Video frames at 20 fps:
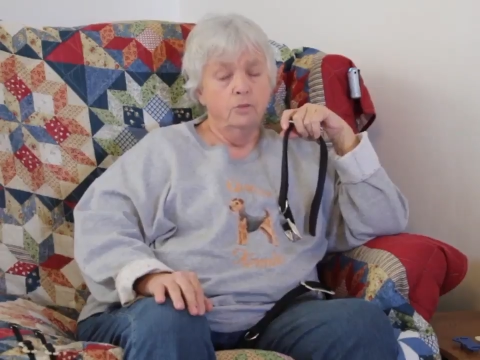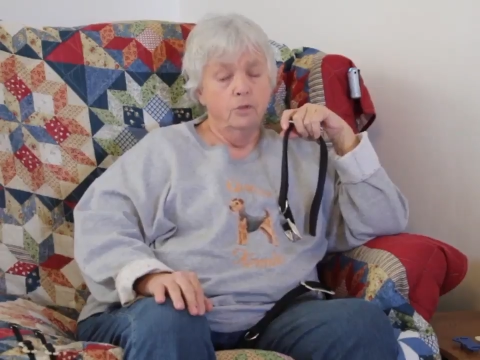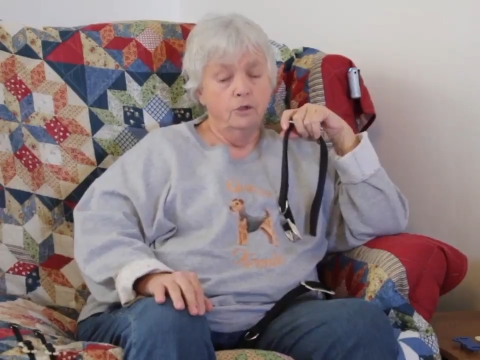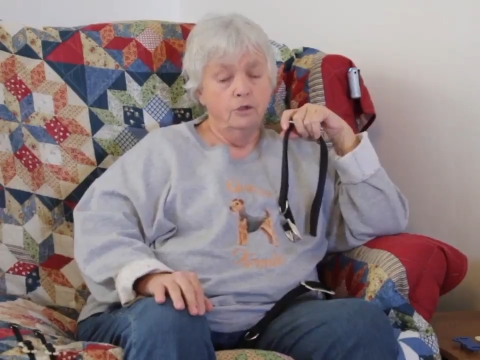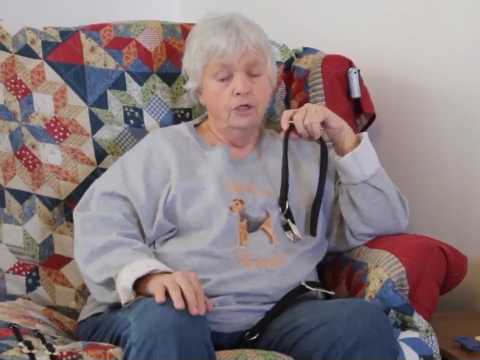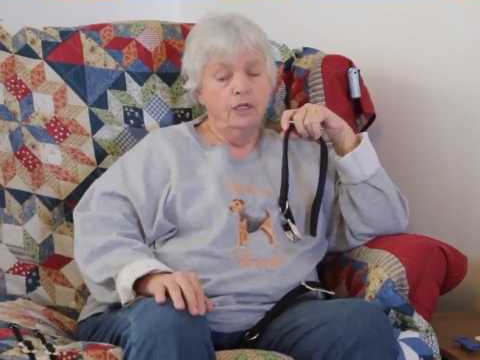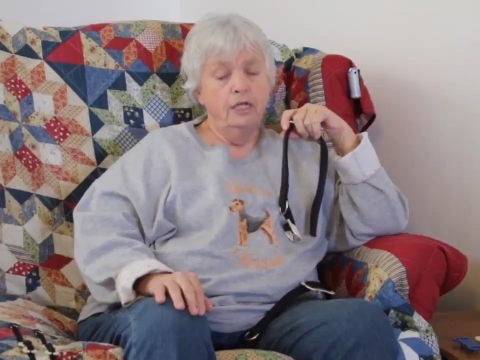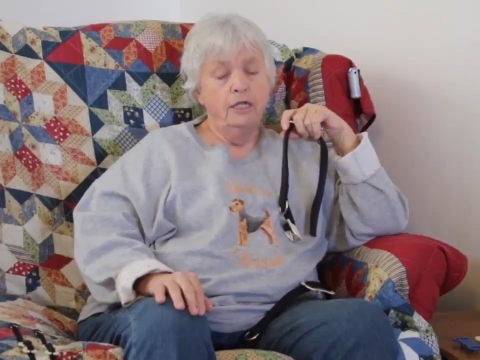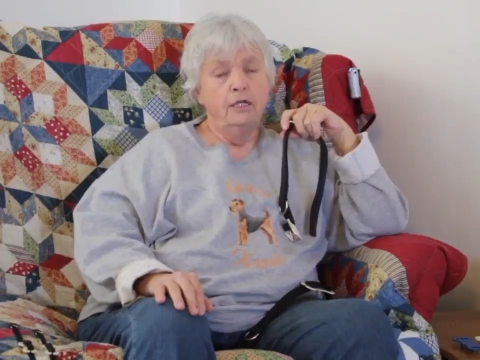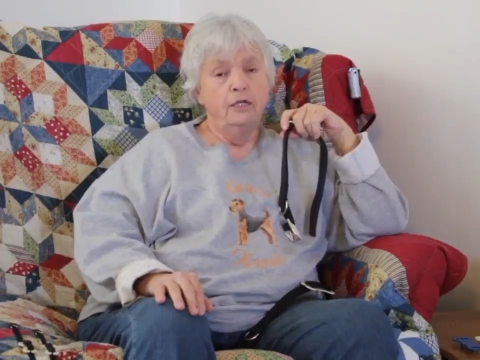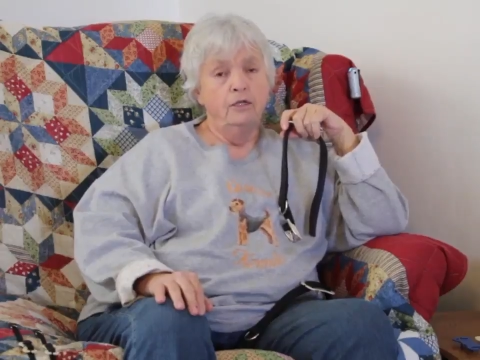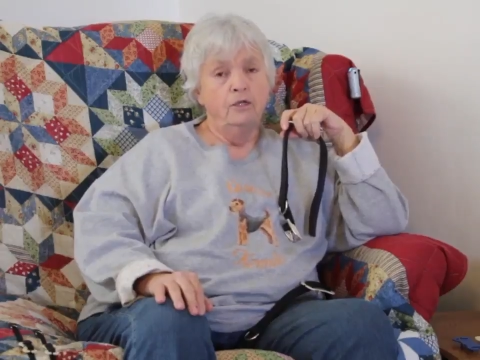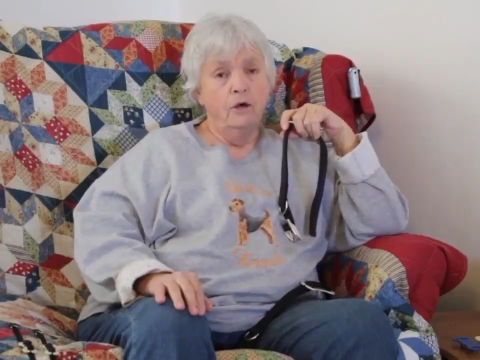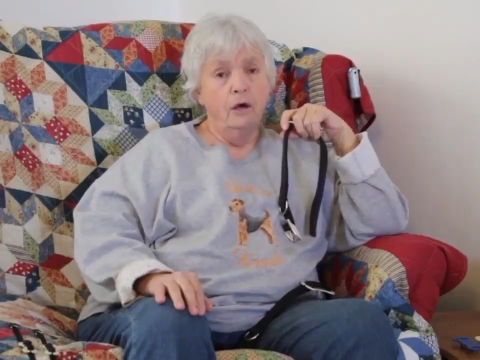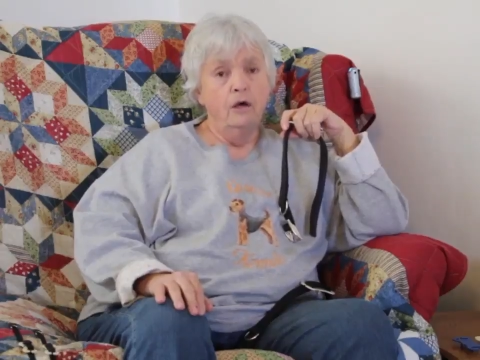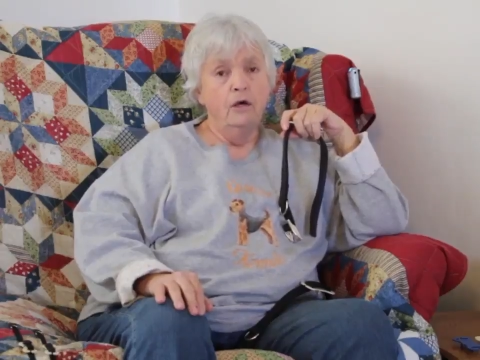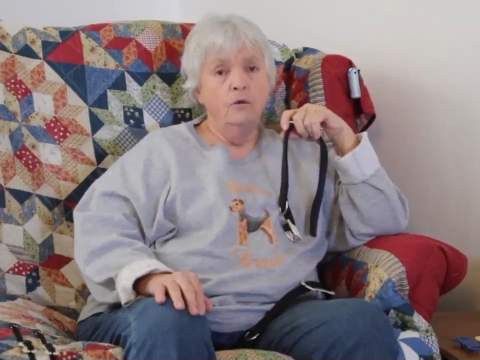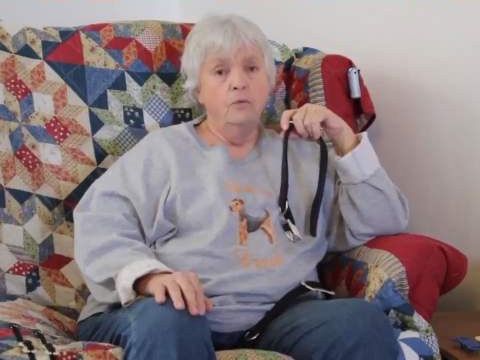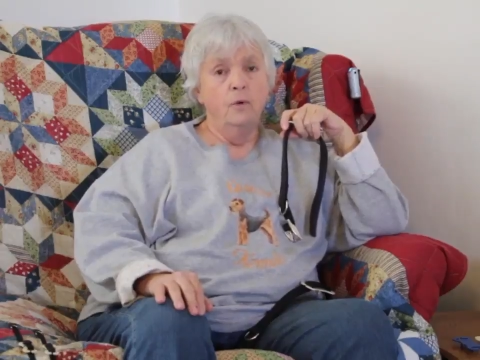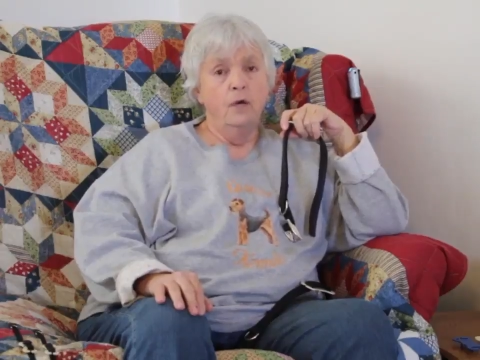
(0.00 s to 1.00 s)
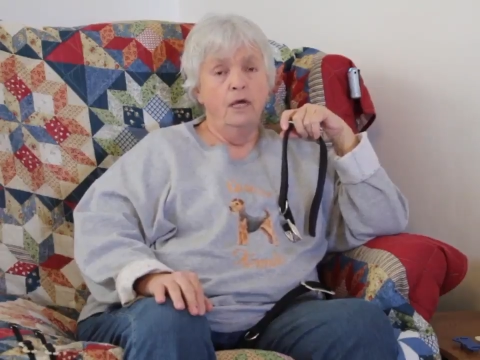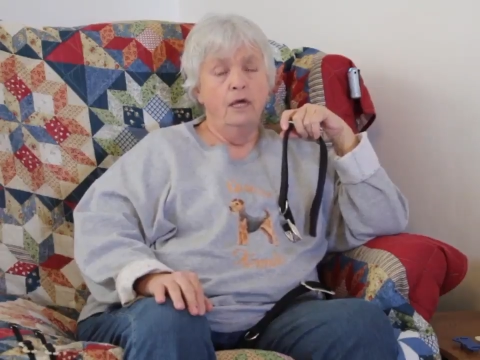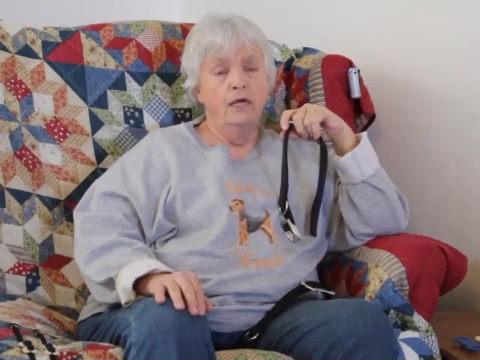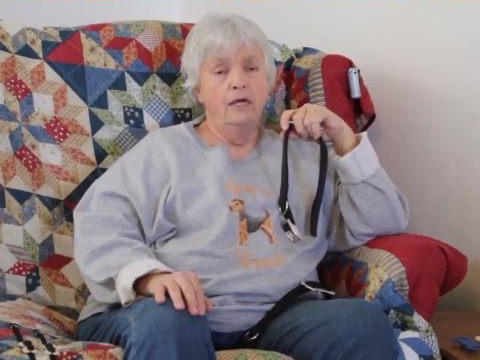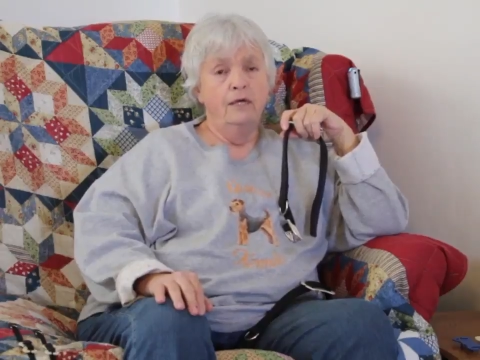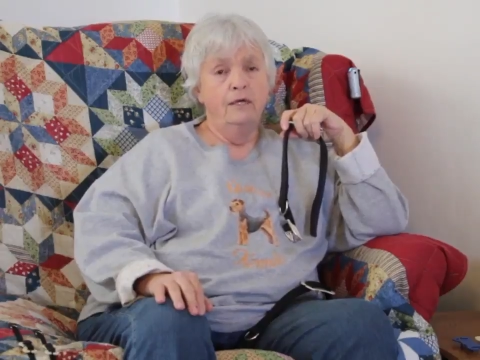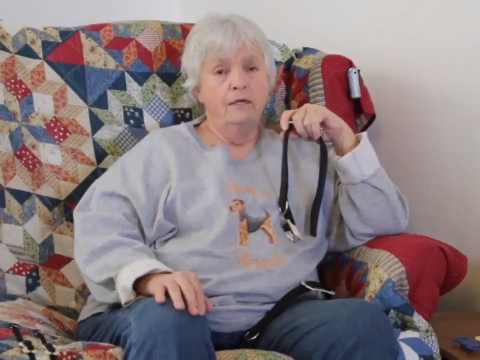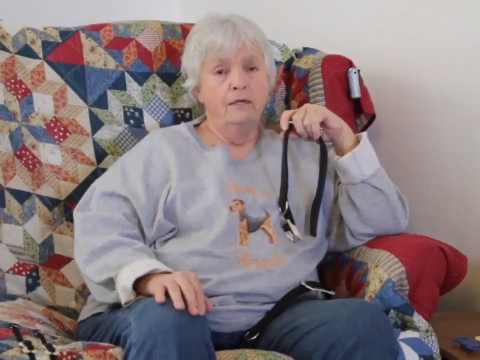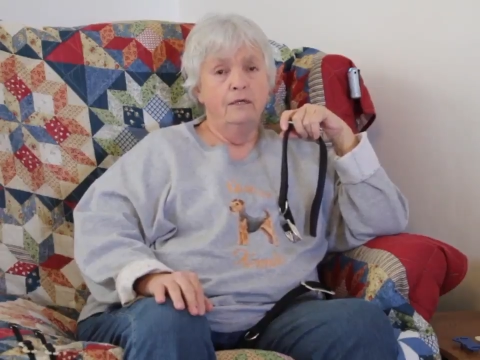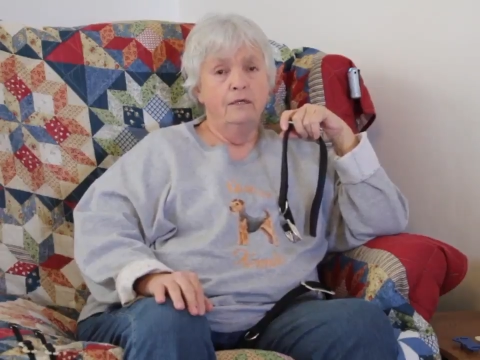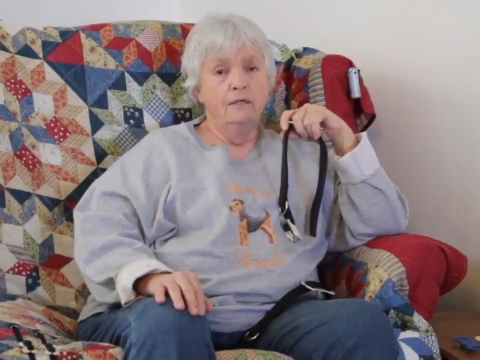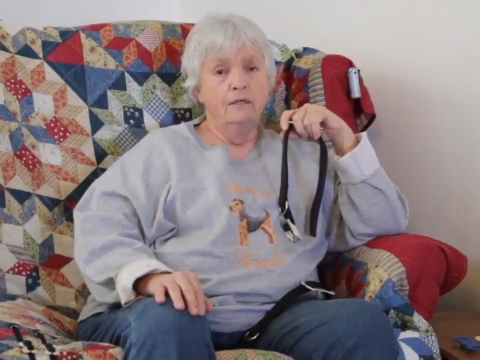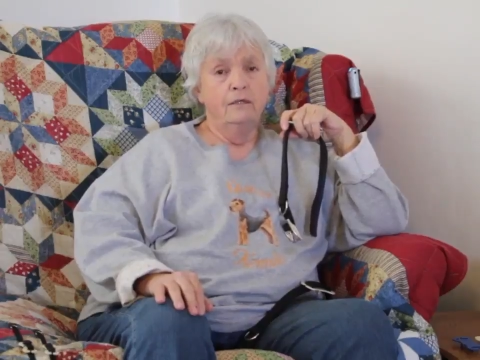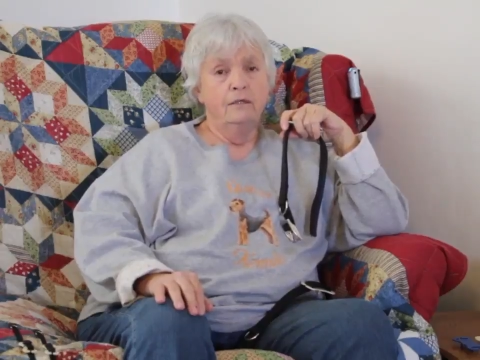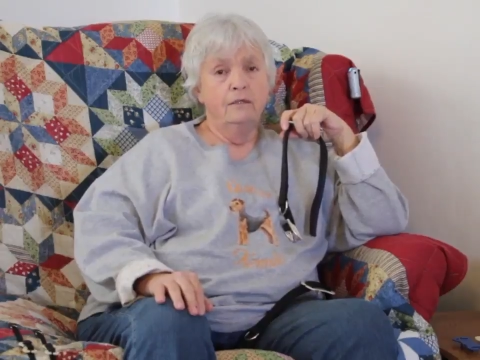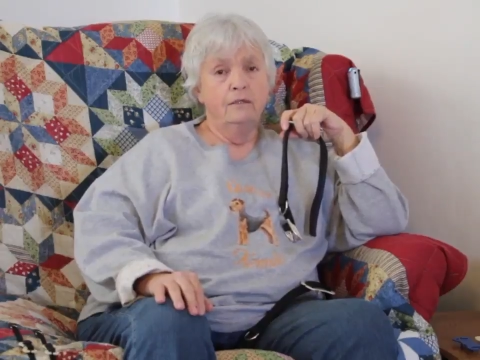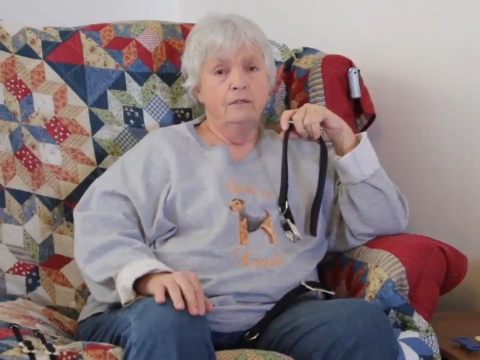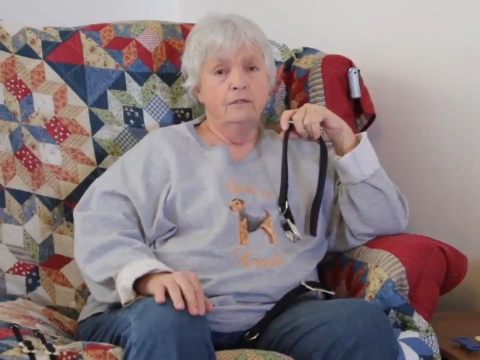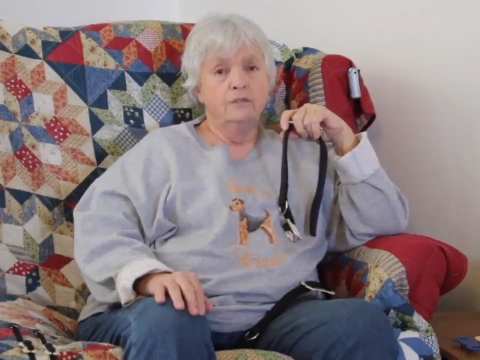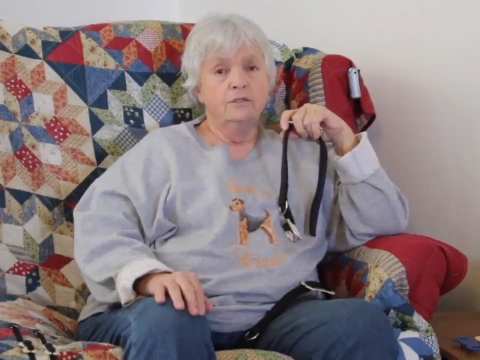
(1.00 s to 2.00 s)
would, in a dog way,
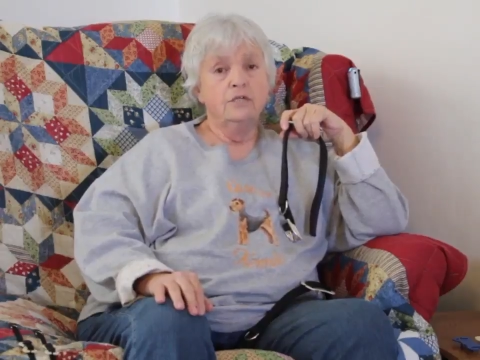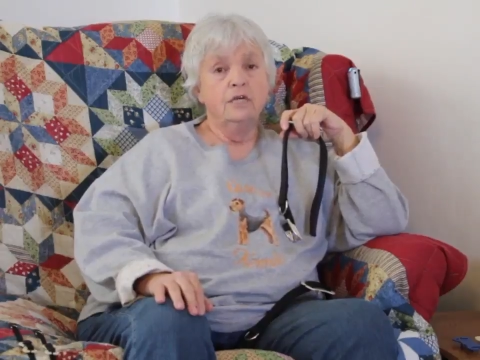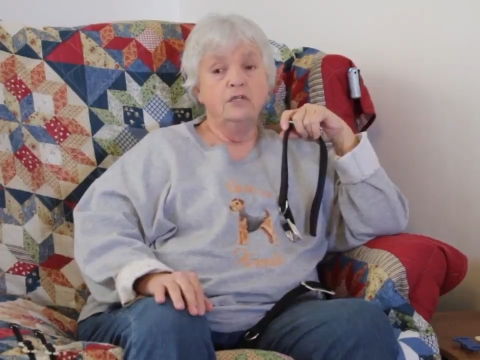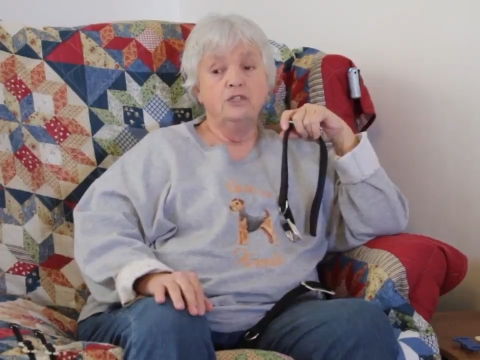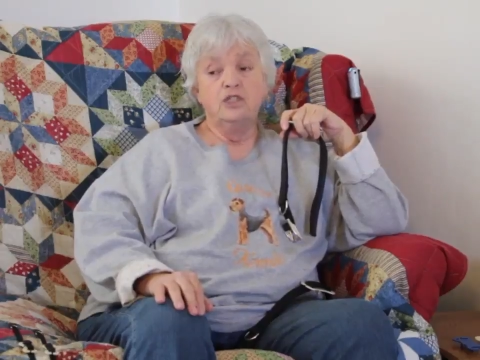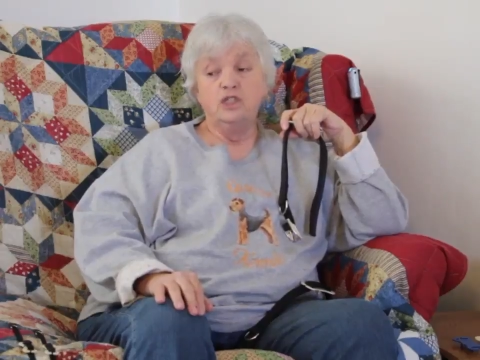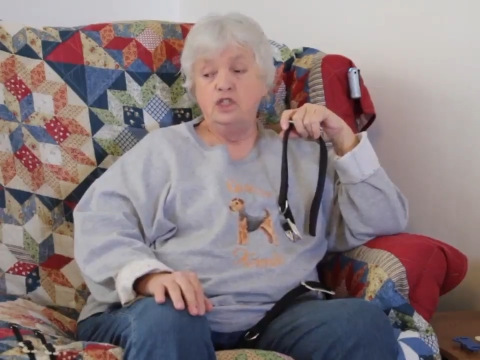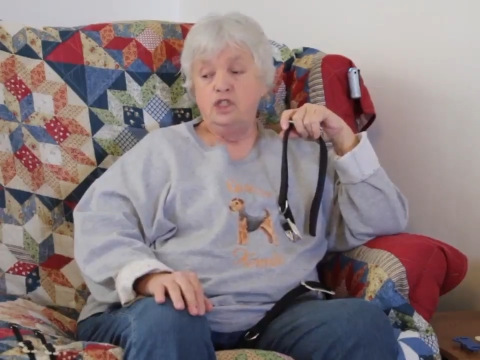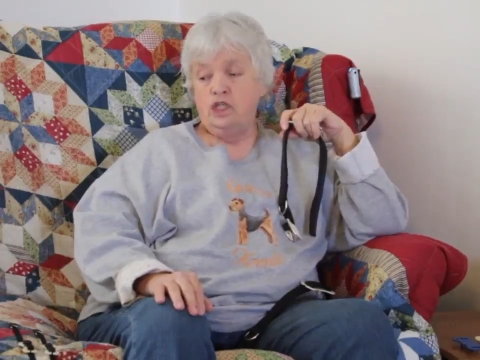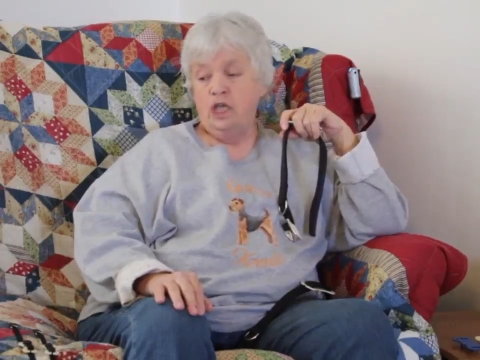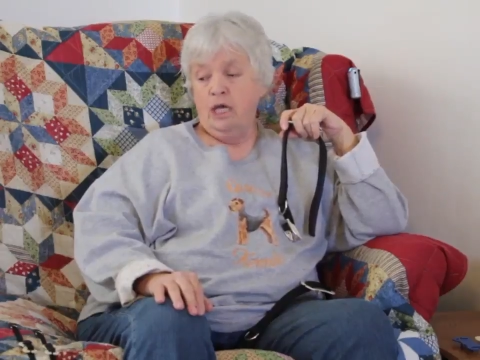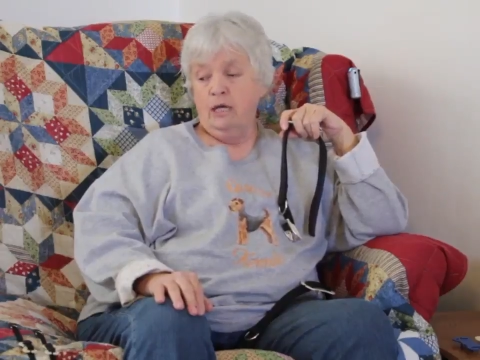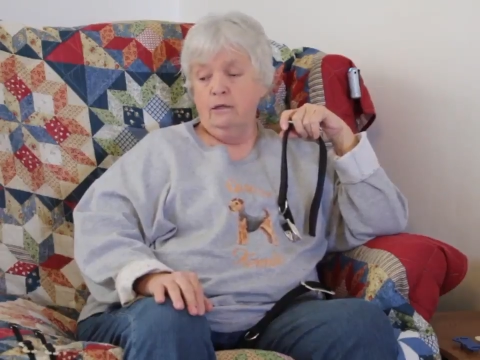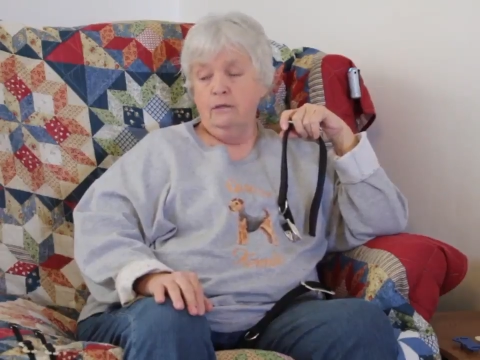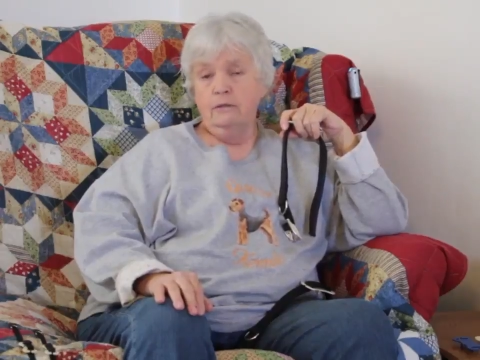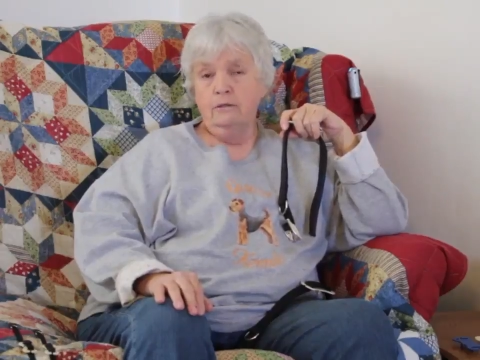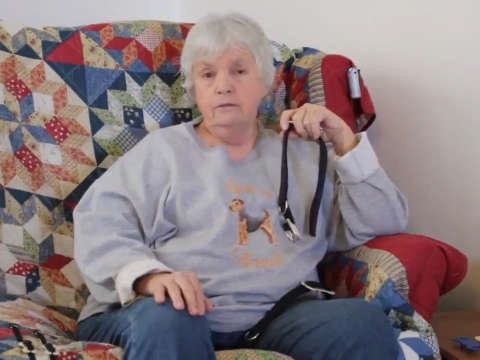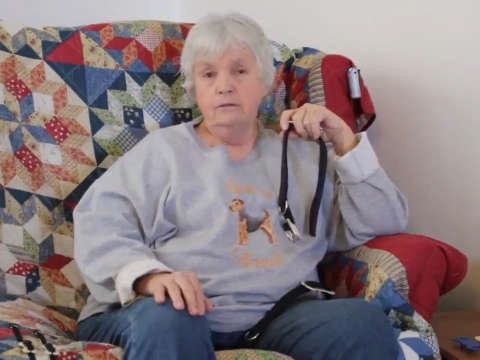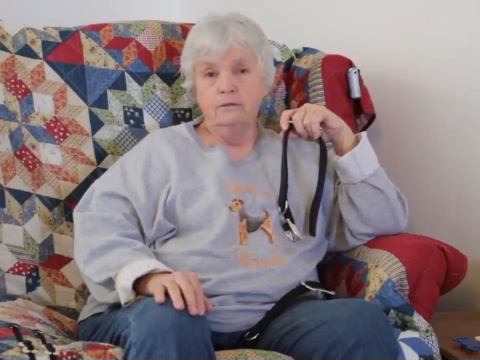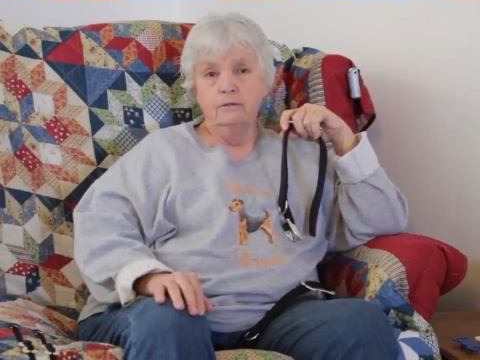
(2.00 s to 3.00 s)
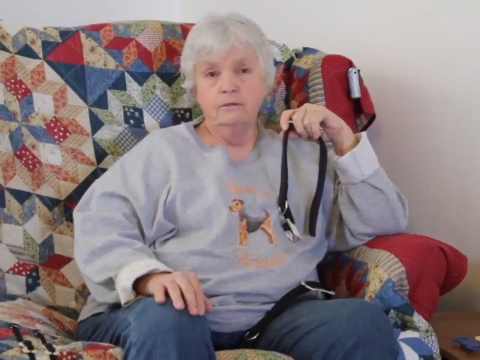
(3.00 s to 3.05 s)
say "subtle."